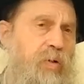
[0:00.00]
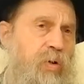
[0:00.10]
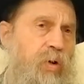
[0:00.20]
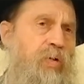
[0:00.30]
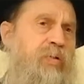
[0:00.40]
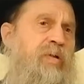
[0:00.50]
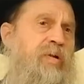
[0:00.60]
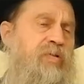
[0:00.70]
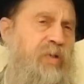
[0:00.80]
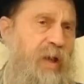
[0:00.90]

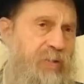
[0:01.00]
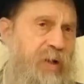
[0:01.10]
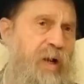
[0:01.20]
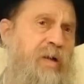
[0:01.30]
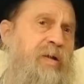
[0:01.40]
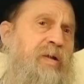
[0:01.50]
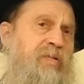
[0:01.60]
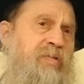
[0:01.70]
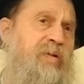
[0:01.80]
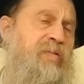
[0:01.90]
coldness and
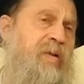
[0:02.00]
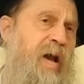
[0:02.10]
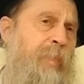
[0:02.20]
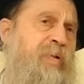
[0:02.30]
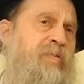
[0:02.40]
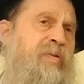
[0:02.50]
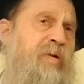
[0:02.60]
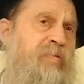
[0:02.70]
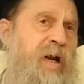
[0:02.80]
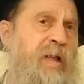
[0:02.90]
darkness is the opposite
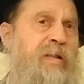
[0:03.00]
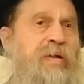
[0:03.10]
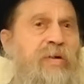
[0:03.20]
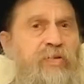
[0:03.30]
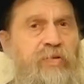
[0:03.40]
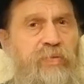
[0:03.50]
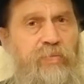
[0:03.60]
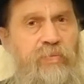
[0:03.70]
of godliness.